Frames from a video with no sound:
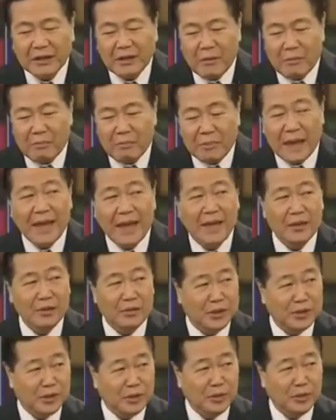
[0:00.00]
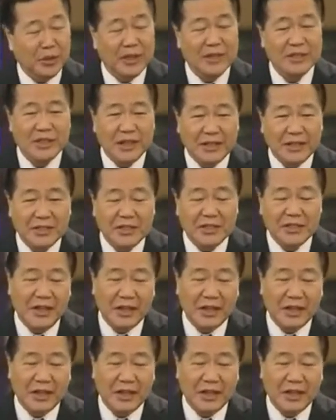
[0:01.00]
complying with the ruling, China said,